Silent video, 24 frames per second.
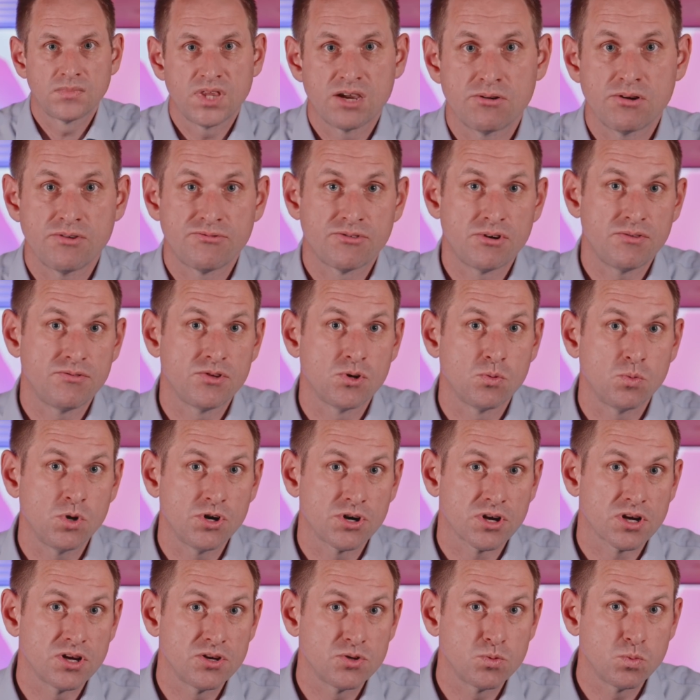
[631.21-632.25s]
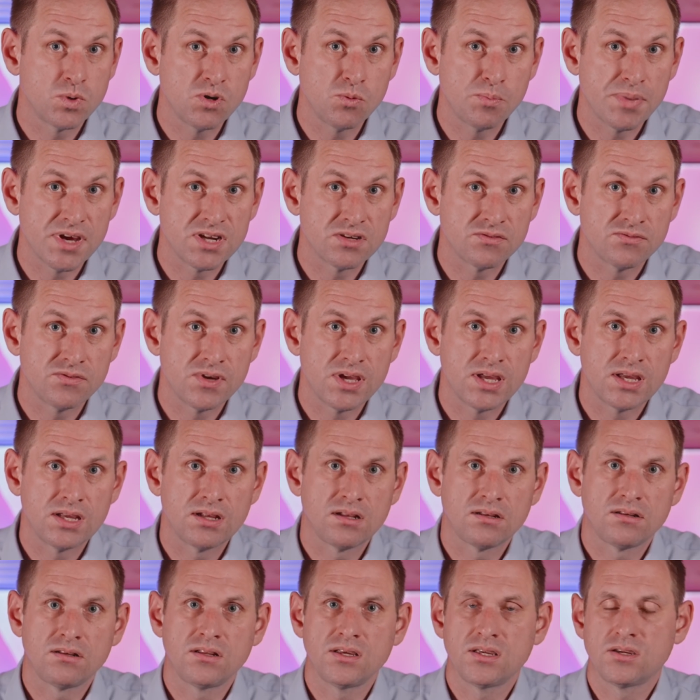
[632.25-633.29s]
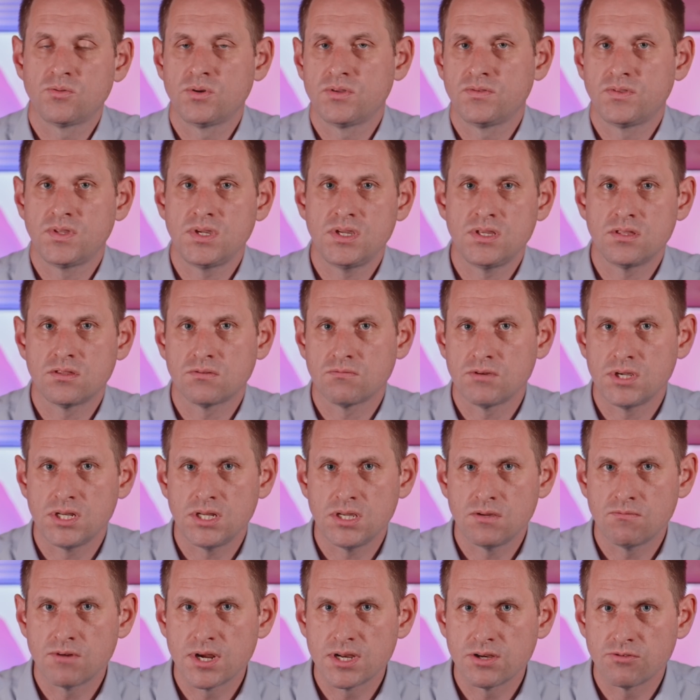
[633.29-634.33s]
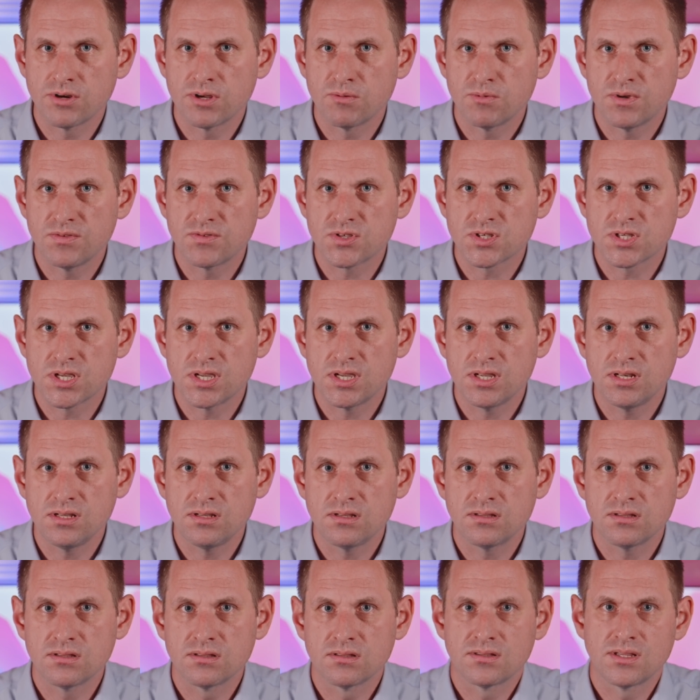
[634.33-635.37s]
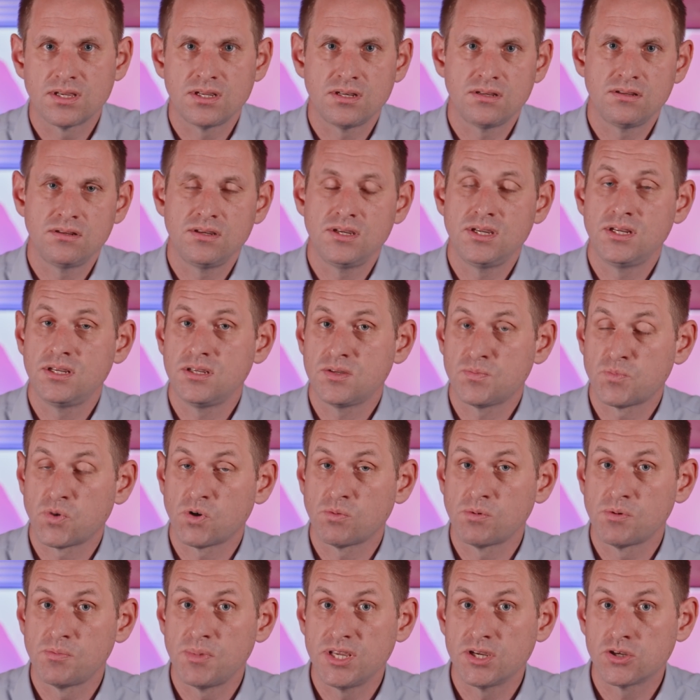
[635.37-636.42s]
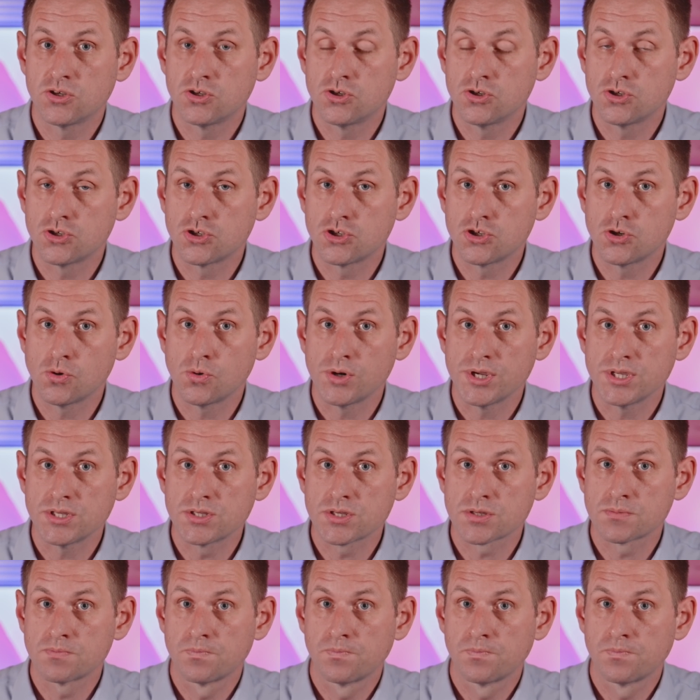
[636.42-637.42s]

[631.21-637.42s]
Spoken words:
However, if your workload will benefit, like with the 3D rendering we've seen, then it is probably a good choice.